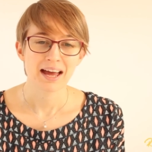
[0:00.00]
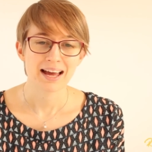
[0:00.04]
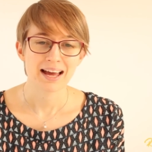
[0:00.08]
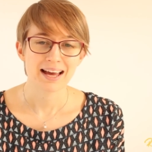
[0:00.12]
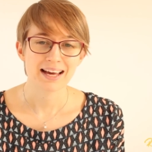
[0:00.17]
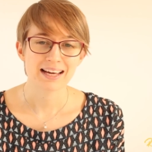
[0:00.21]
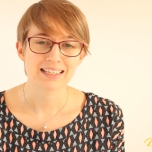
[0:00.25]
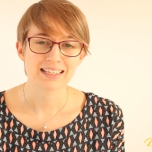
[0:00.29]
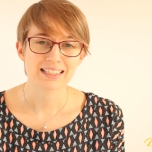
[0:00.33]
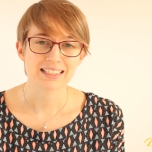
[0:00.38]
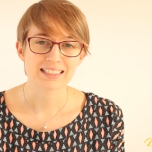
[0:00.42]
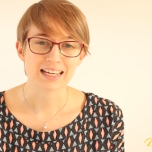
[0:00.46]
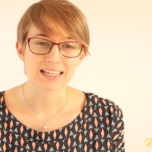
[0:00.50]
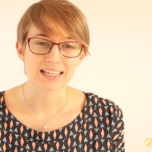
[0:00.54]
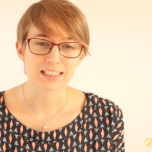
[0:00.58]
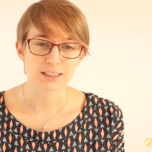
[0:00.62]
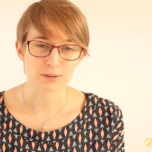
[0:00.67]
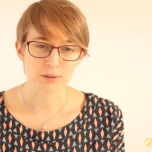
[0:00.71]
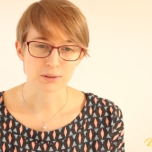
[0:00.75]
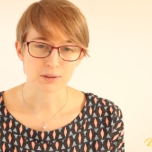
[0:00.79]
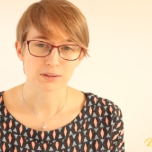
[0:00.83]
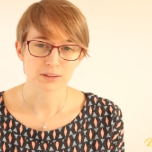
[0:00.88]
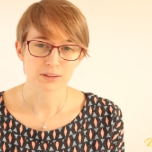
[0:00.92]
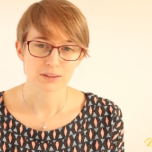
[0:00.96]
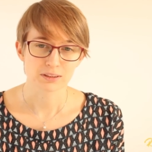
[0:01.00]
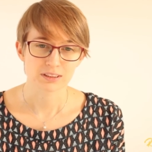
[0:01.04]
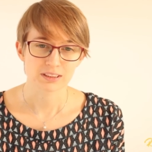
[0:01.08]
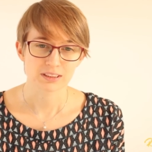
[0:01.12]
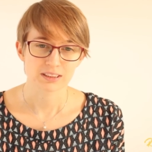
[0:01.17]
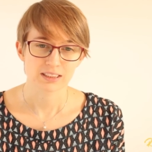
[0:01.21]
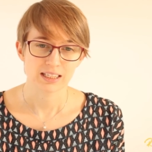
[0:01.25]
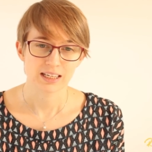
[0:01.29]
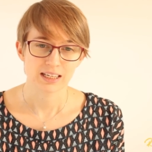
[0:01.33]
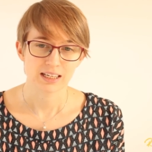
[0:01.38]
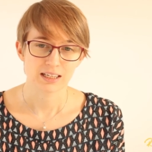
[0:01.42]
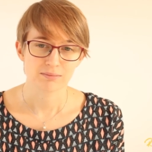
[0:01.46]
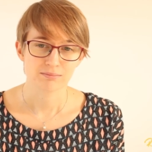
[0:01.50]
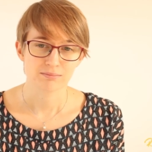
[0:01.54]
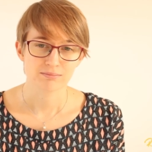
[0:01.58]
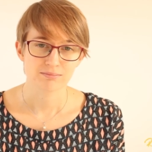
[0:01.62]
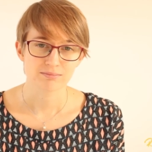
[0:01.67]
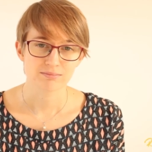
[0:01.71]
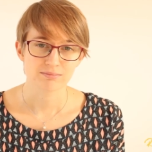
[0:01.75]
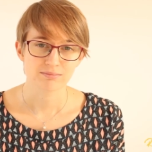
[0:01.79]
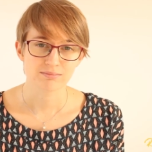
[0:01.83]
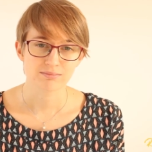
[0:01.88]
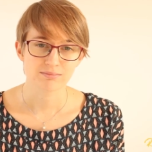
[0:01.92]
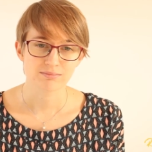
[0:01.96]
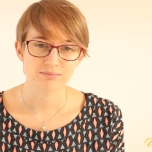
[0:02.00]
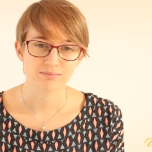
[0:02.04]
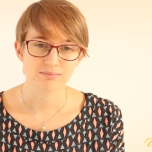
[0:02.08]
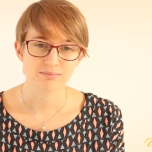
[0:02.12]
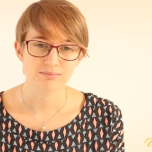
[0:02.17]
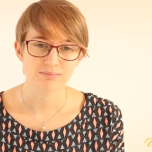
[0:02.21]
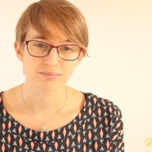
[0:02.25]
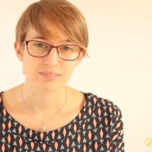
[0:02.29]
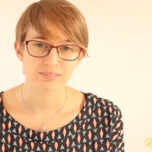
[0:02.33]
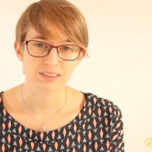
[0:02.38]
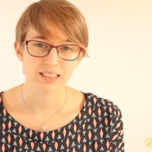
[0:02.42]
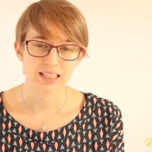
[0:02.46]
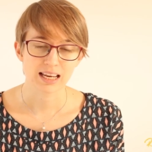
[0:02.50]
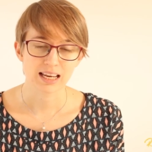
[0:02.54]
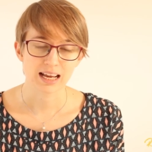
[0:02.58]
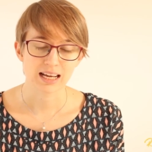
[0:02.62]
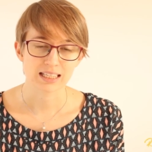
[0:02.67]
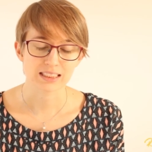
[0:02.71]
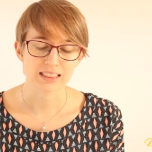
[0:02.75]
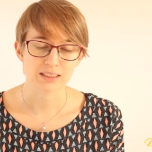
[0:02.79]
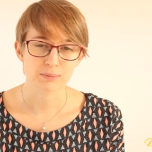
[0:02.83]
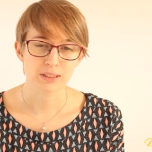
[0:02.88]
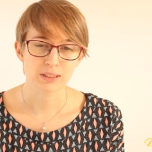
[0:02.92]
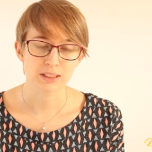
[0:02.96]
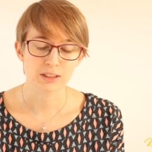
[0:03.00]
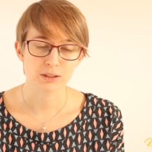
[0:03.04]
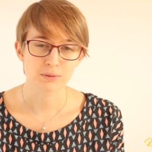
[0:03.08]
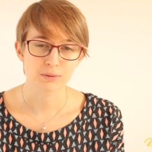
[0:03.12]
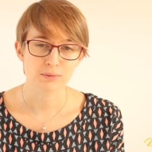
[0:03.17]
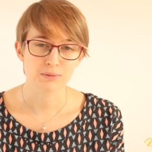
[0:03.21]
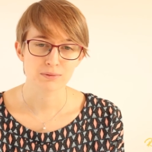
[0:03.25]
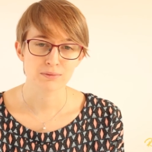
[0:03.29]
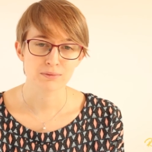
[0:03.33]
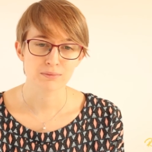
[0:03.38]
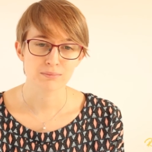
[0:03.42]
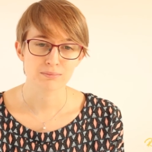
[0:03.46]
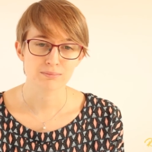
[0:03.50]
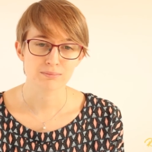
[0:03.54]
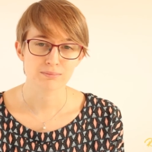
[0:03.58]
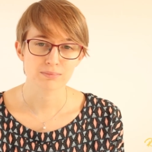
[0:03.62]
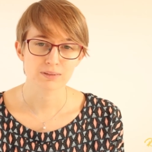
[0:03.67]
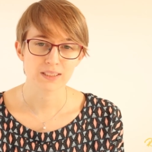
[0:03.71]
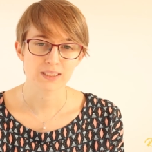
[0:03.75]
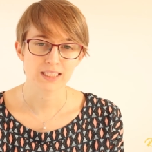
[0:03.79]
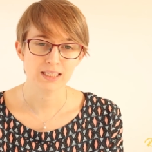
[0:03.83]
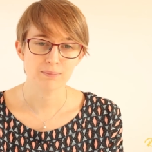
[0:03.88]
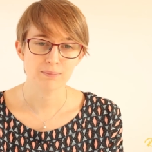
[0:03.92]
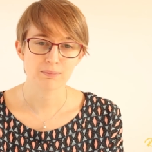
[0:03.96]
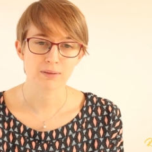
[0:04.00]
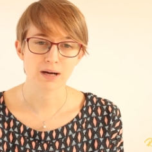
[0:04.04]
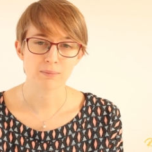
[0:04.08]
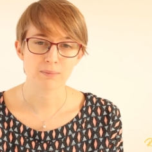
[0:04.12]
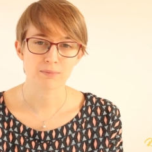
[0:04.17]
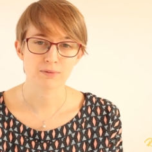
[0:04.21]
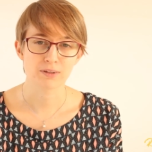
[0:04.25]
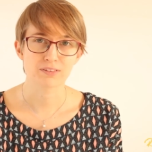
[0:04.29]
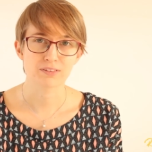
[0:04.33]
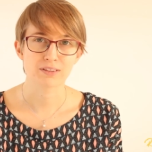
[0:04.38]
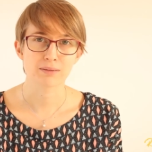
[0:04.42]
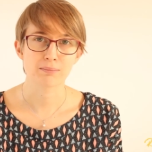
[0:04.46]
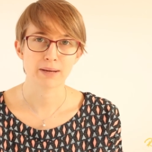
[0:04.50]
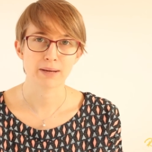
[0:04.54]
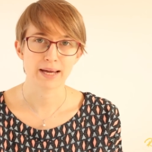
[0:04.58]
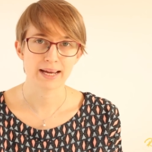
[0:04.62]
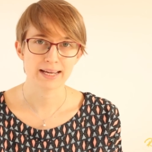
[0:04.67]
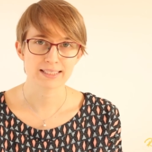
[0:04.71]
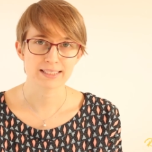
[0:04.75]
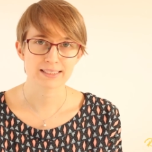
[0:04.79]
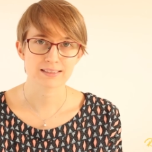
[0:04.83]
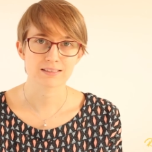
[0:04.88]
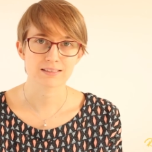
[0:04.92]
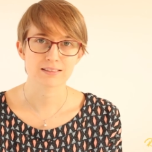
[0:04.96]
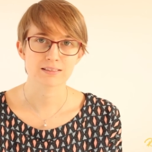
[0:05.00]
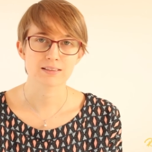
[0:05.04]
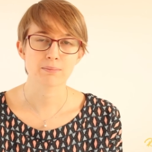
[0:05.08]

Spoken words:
And I struggled the last week to keep up with the pace.